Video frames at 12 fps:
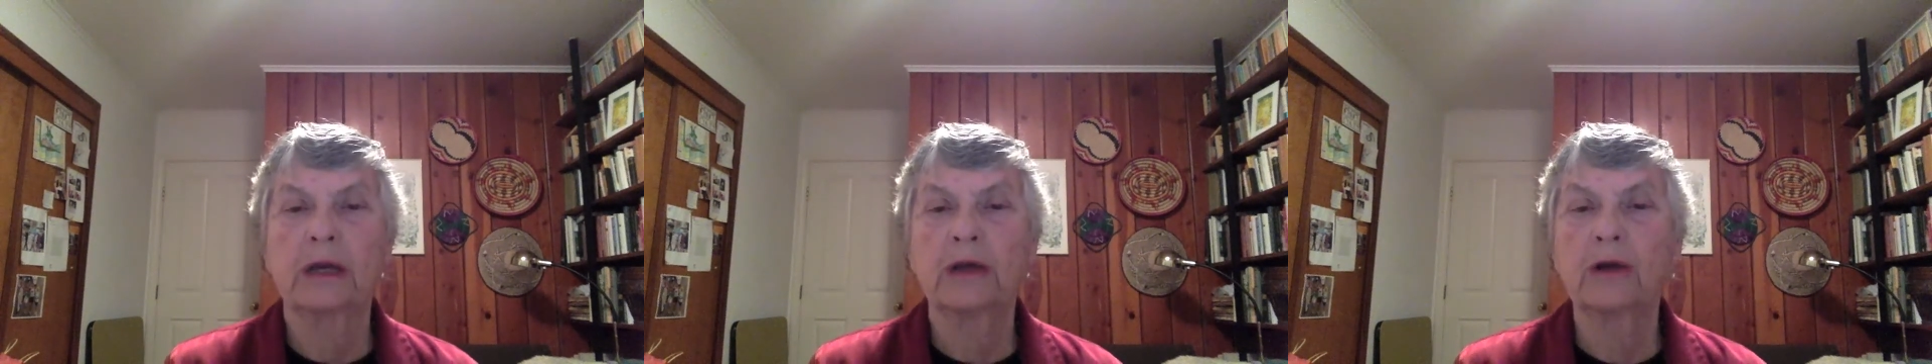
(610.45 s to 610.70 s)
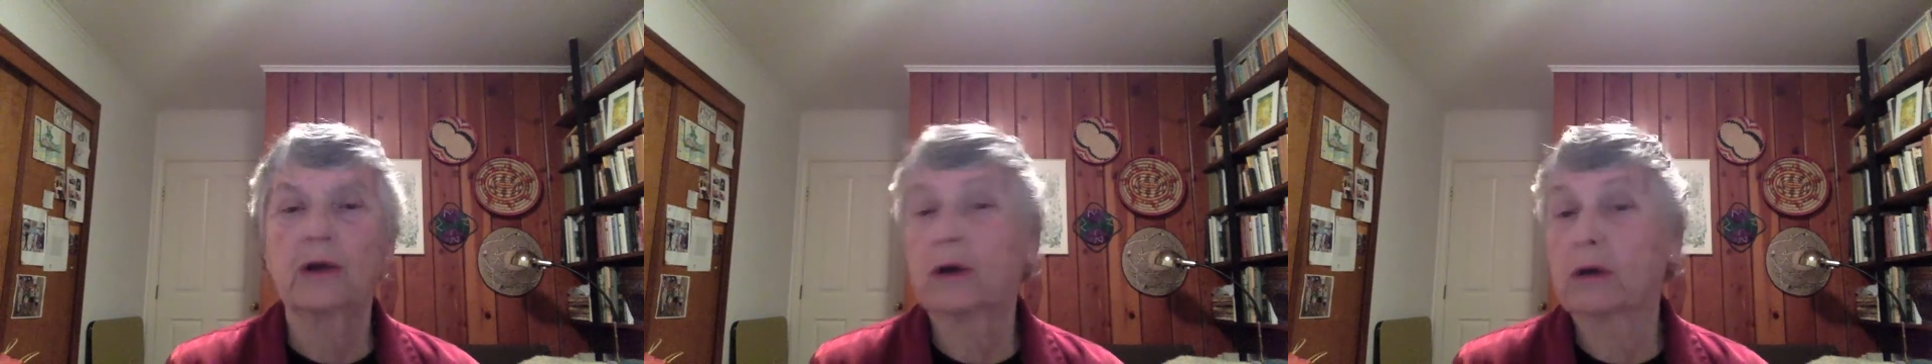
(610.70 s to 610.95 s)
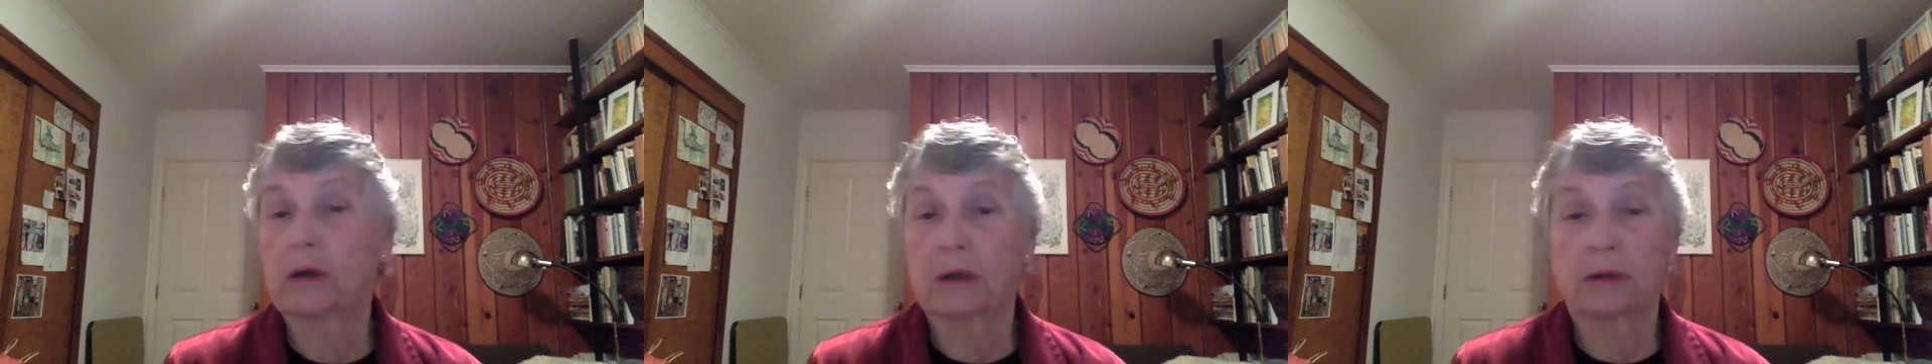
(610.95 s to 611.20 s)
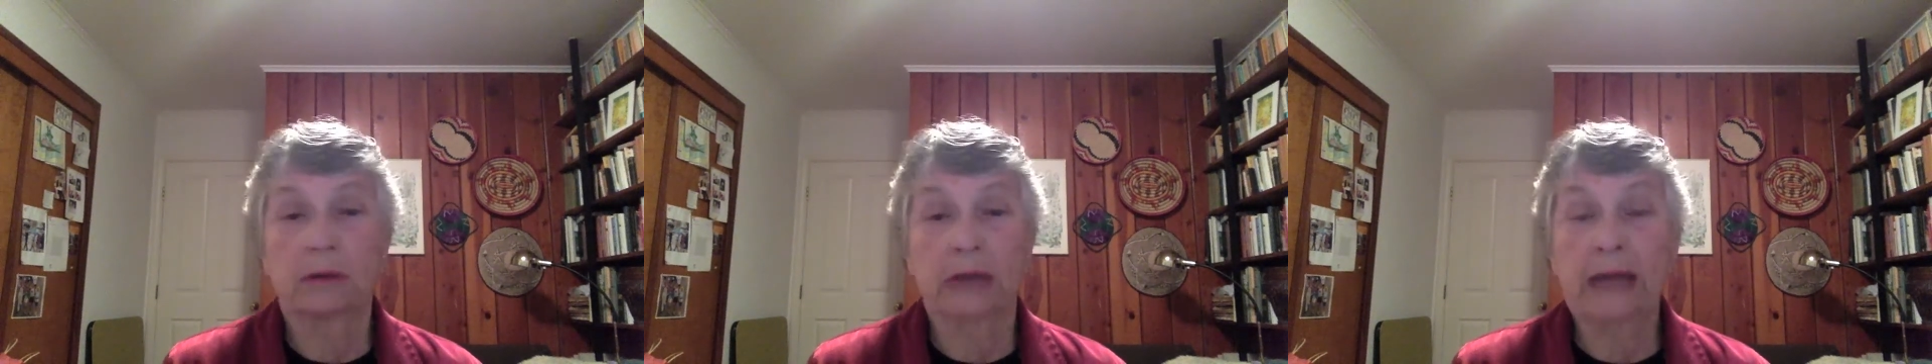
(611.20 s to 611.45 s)
you're
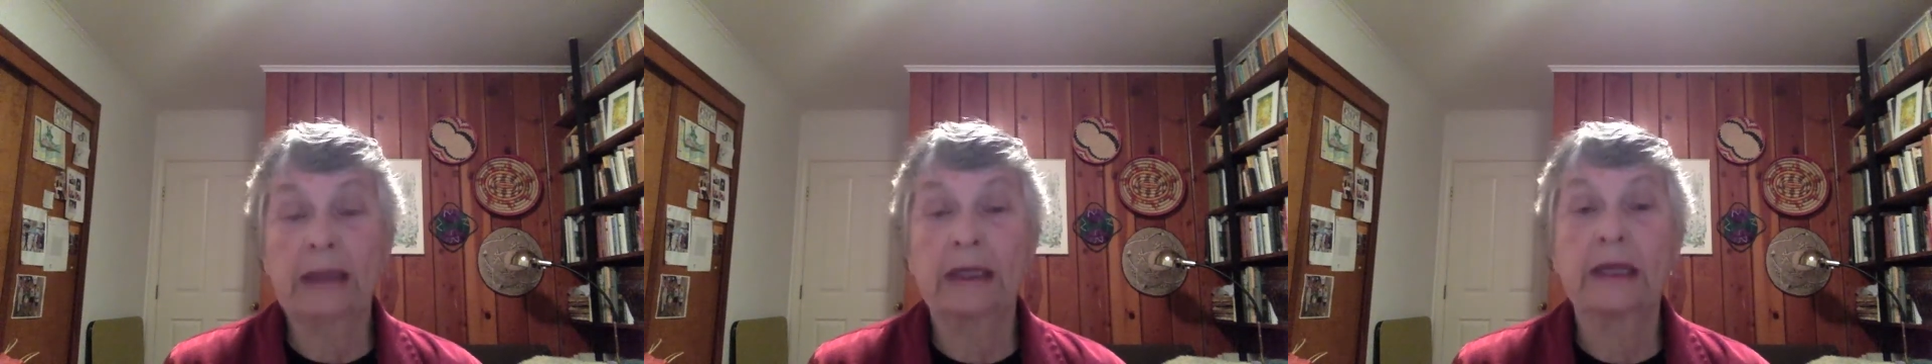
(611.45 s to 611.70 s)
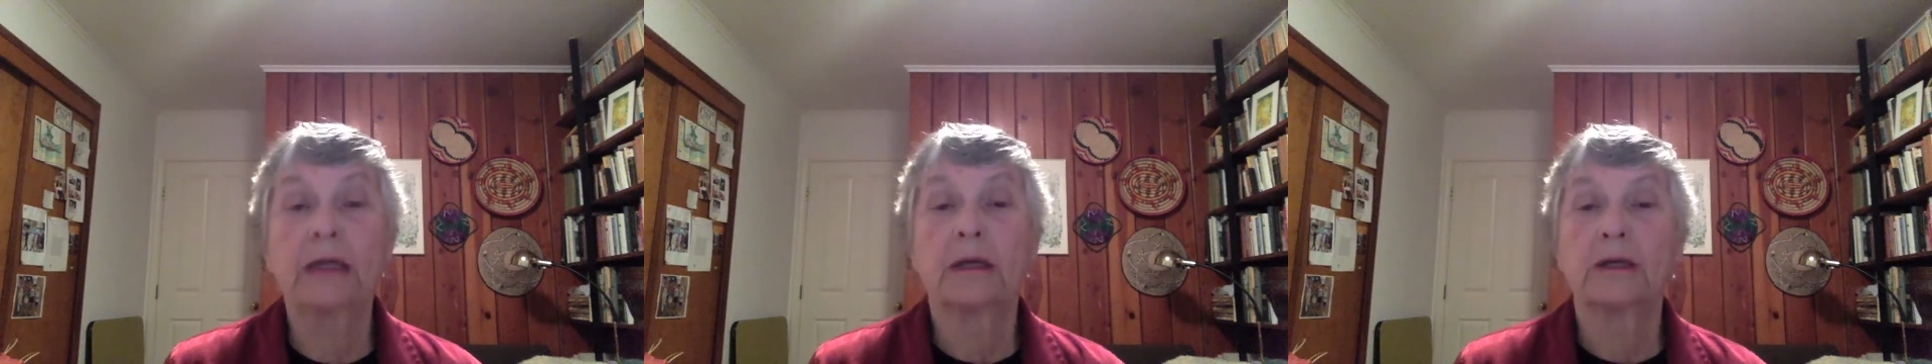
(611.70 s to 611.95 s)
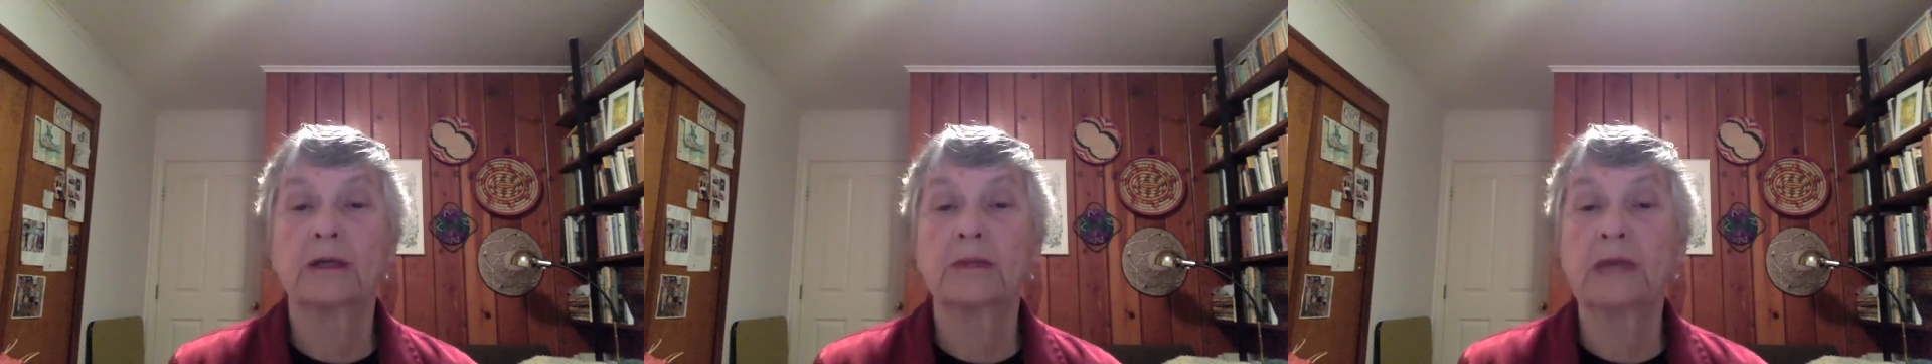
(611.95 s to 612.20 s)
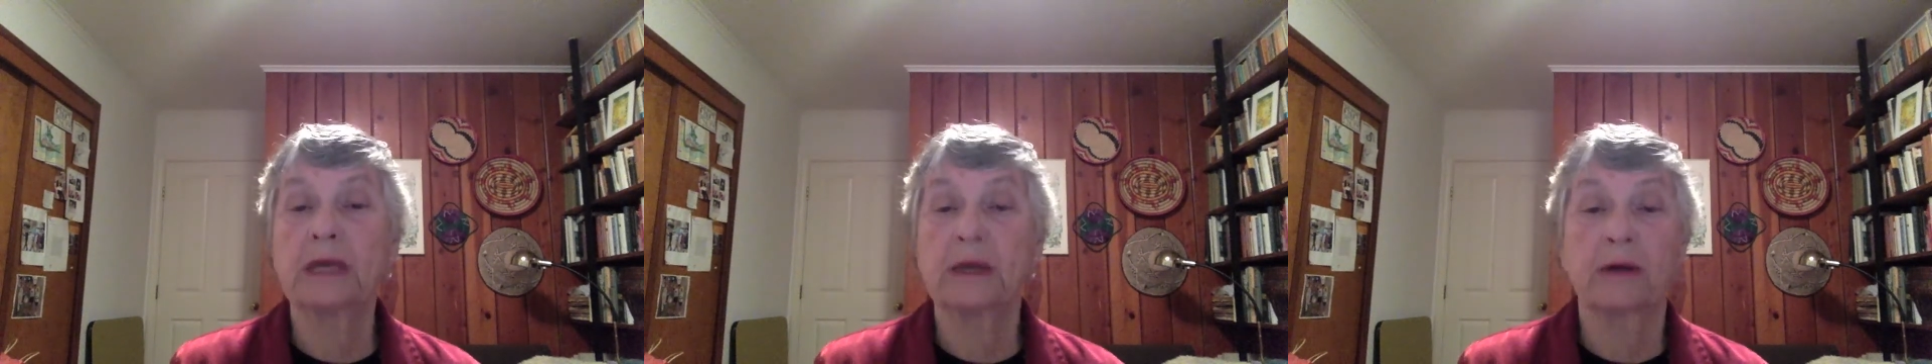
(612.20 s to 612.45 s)
likely to
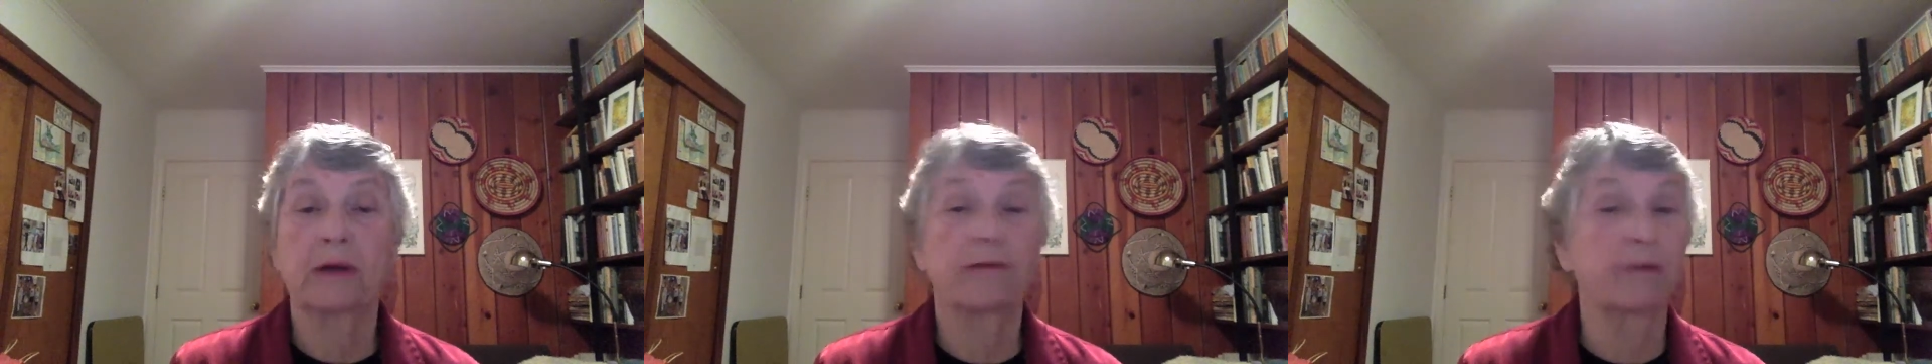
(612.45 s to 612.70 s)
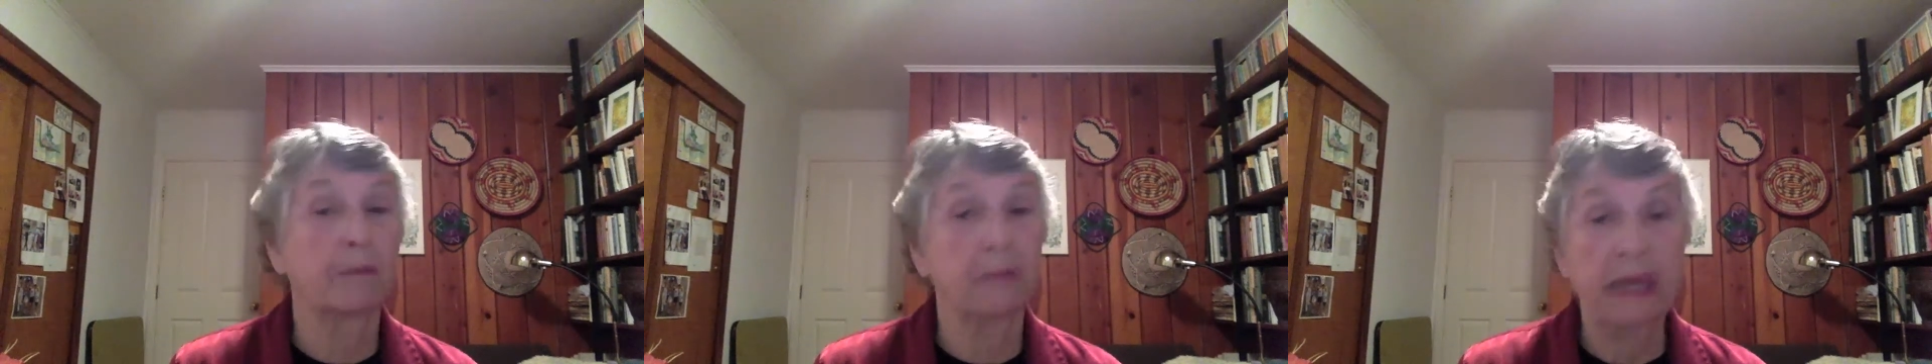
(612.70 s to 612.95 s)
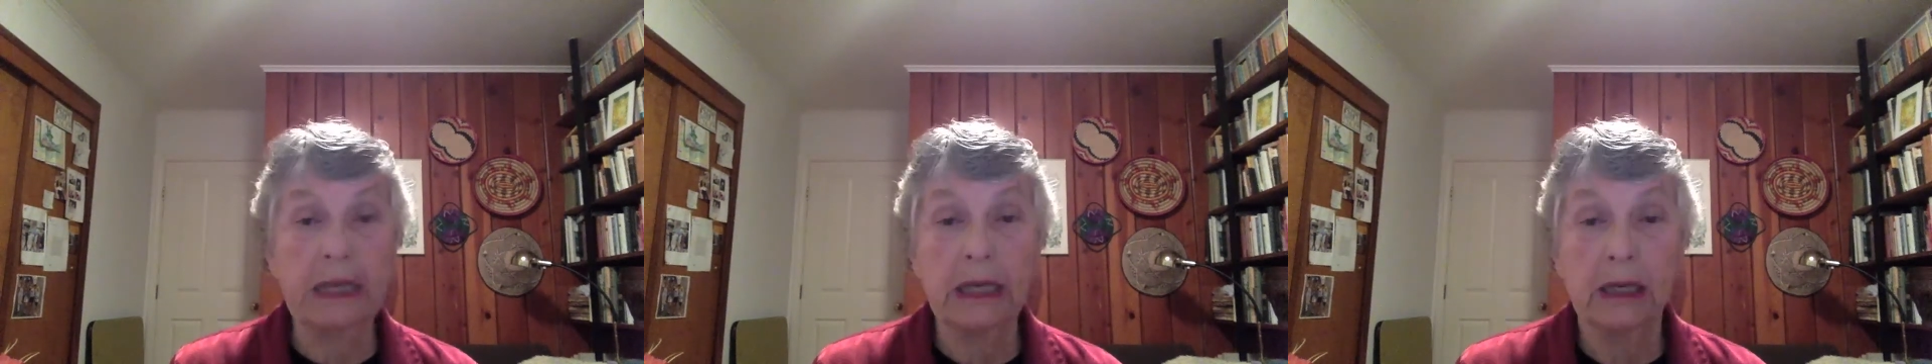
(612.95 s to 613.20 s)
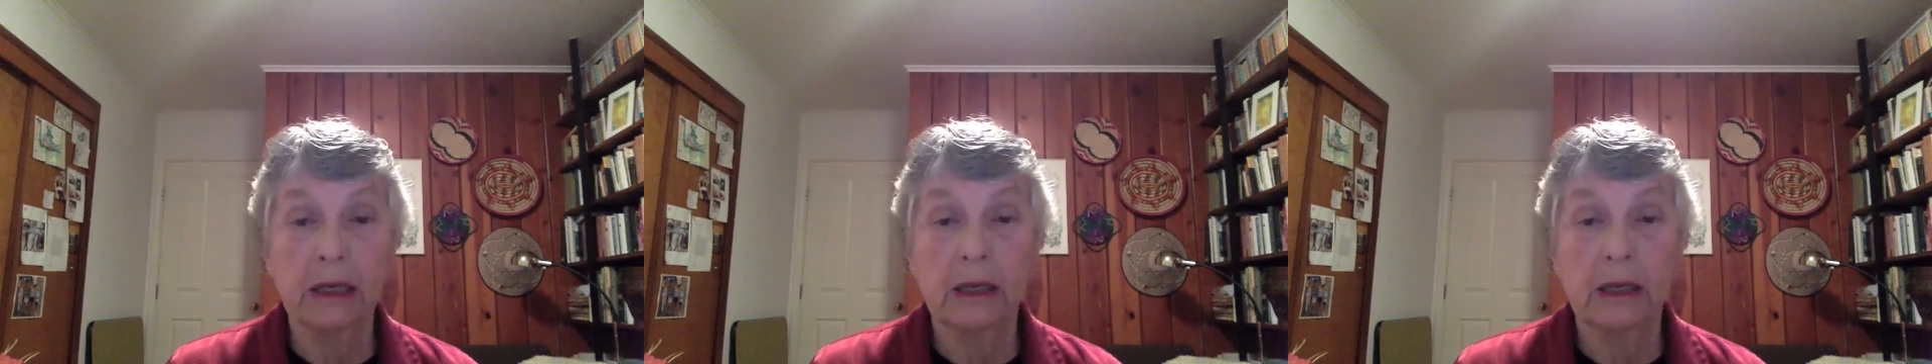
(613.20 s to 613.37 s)
be hearing from me,